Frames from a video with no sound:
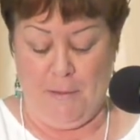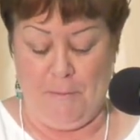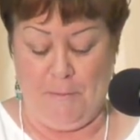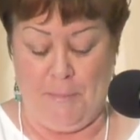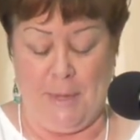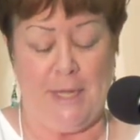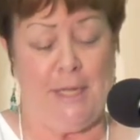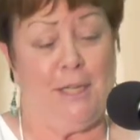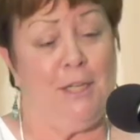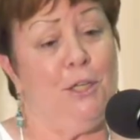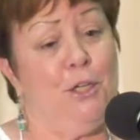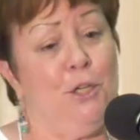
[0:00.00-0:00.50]

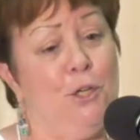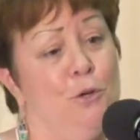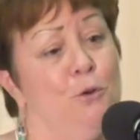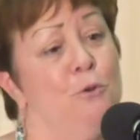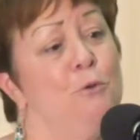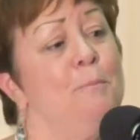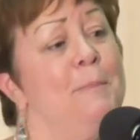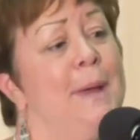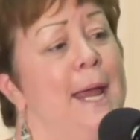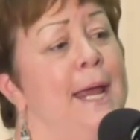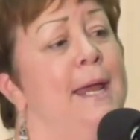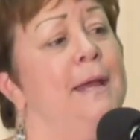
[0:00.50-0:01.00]
But
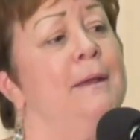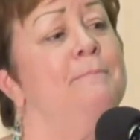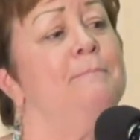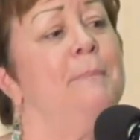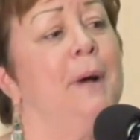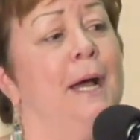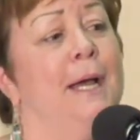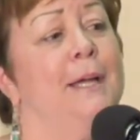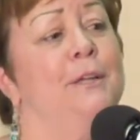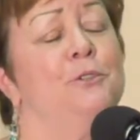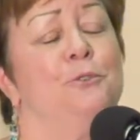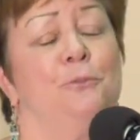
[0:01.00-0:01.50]
you made
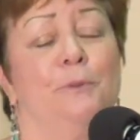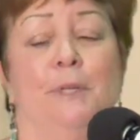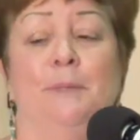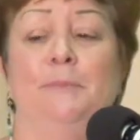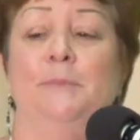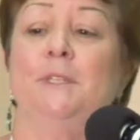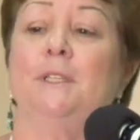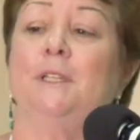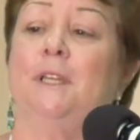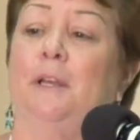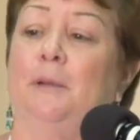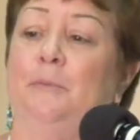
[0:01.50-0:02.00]
my
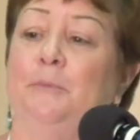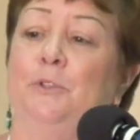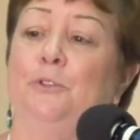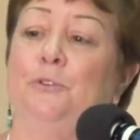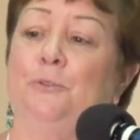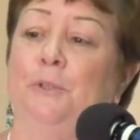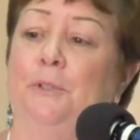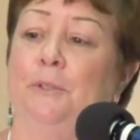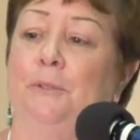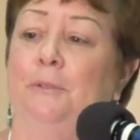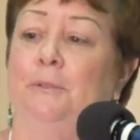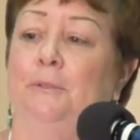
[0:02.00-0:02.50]
dreams come
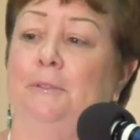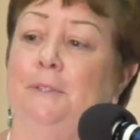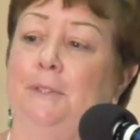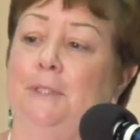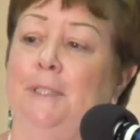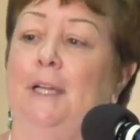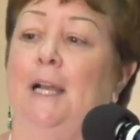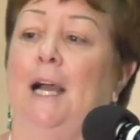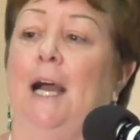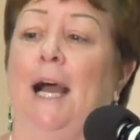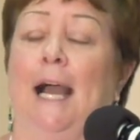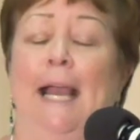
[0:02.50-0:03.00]
true.
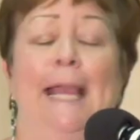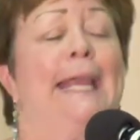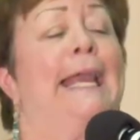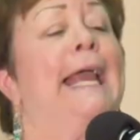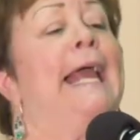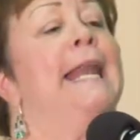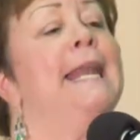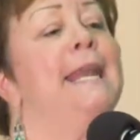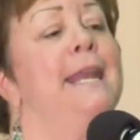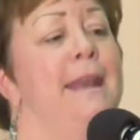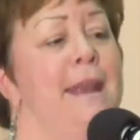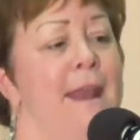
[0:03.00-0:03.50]
I
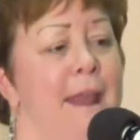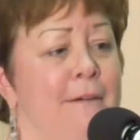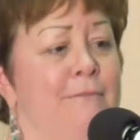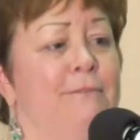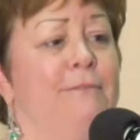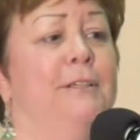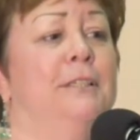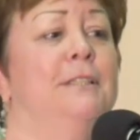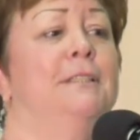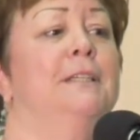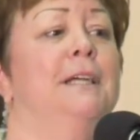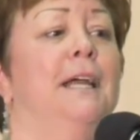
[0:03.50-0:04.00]
can
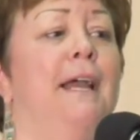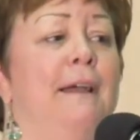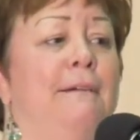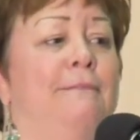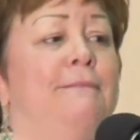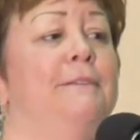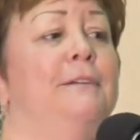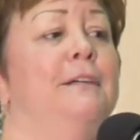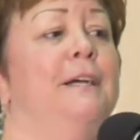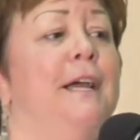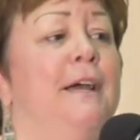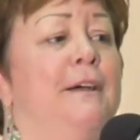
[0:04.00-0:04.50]
never,
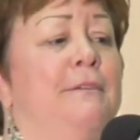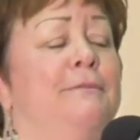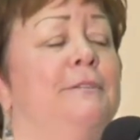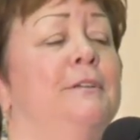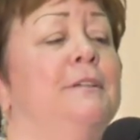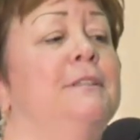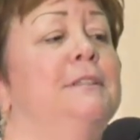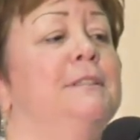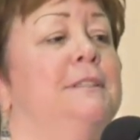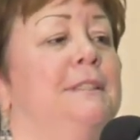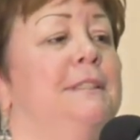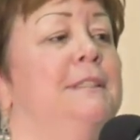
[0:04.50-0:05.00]
ever,
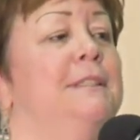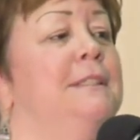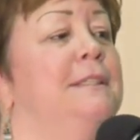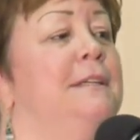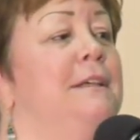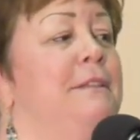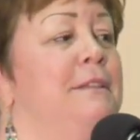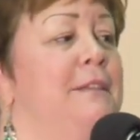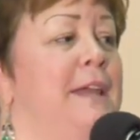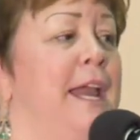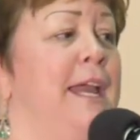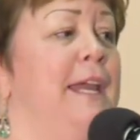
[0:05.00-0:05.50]
ever
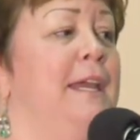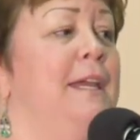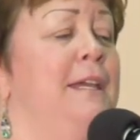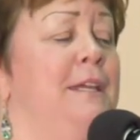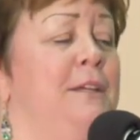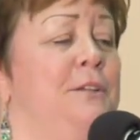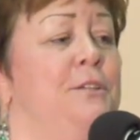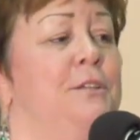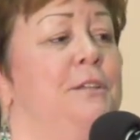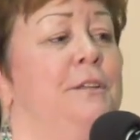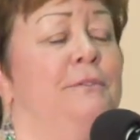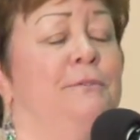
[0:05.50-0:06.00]
thank
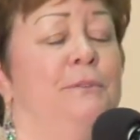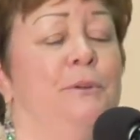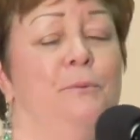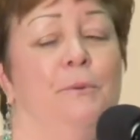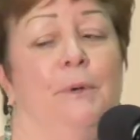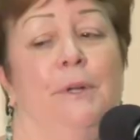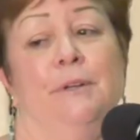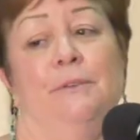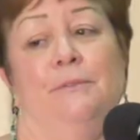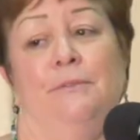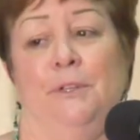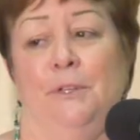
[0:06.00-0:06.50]
each and every
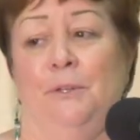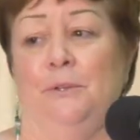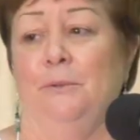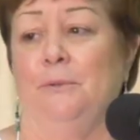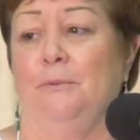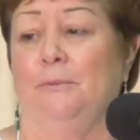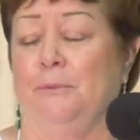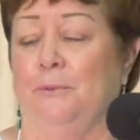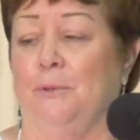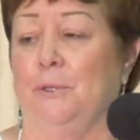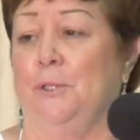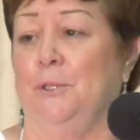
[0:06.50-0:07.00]
one of
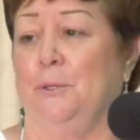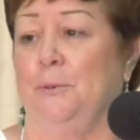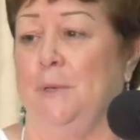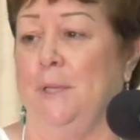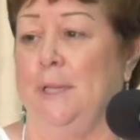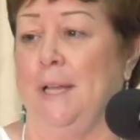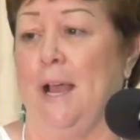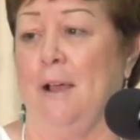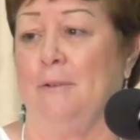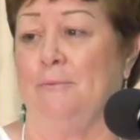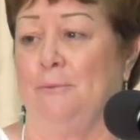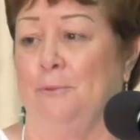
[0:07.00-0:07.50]
you for
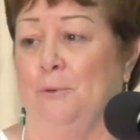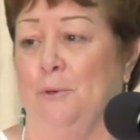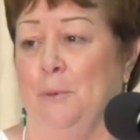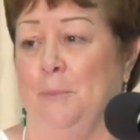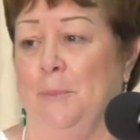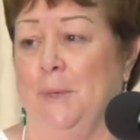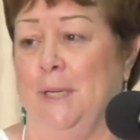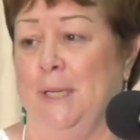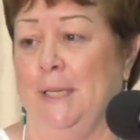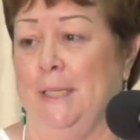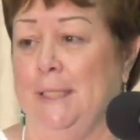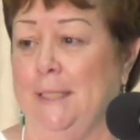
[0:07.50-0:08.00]
doing that for
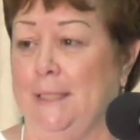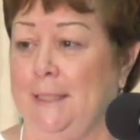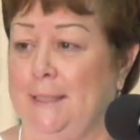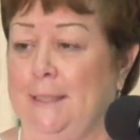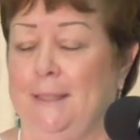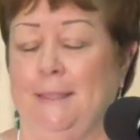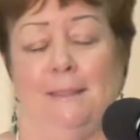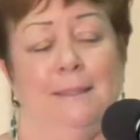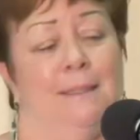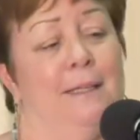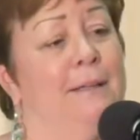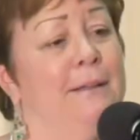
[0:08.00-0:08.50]
me.
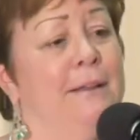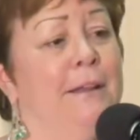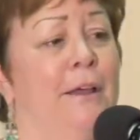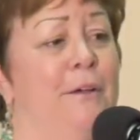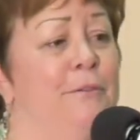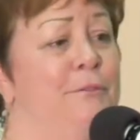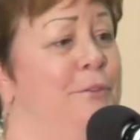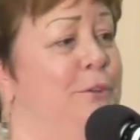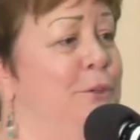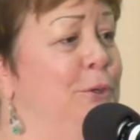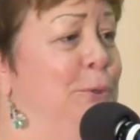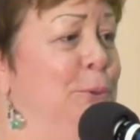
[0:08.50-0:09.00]
I
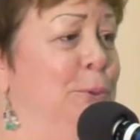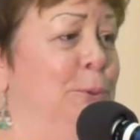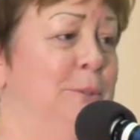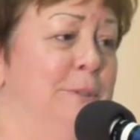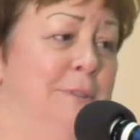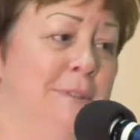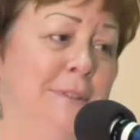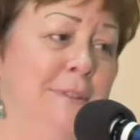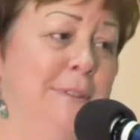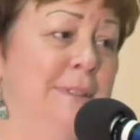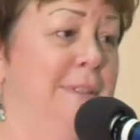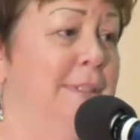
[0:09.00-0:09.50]
love you,
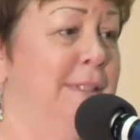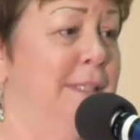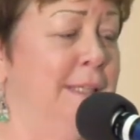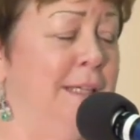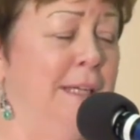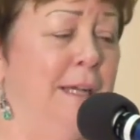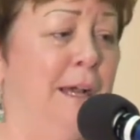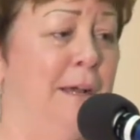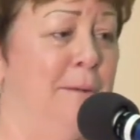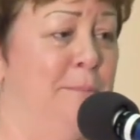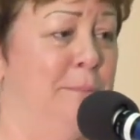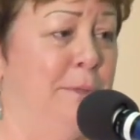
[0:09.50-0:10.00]

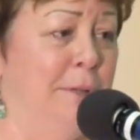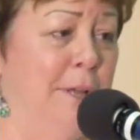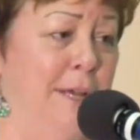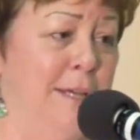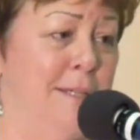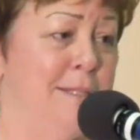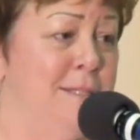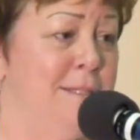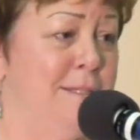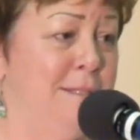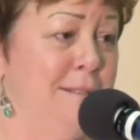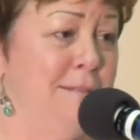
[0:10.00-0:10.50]
and God
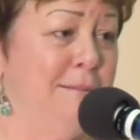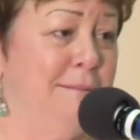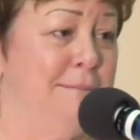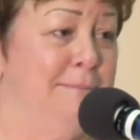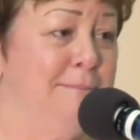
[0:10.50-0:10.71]
bless.